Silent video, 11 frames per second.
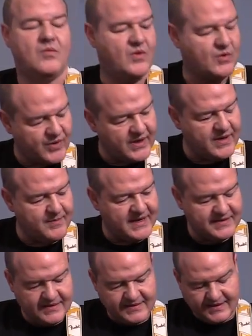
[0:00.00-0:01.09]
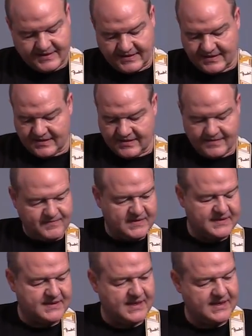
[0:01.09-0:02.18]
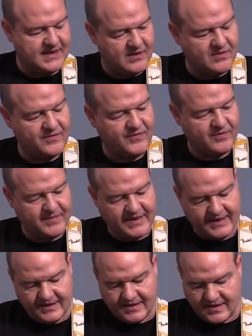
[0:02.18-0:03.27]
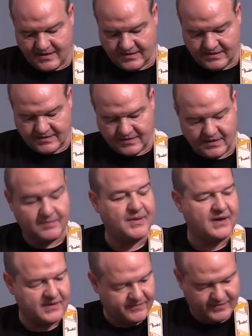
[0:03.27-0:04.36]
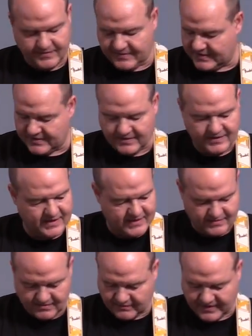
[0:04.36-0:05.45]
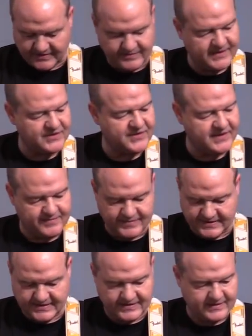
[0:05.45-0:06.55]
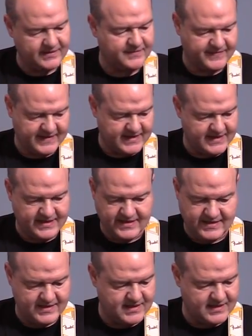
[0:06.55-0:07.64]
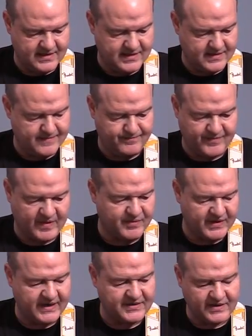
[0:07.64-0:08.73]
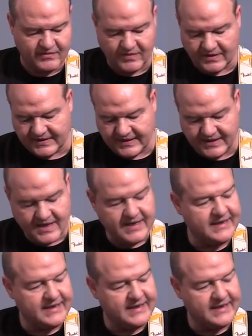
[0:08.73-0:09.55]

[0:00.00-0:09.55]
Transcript: What really makes this guitar stand out for me, apart from the craftsmanship and the fine production quality,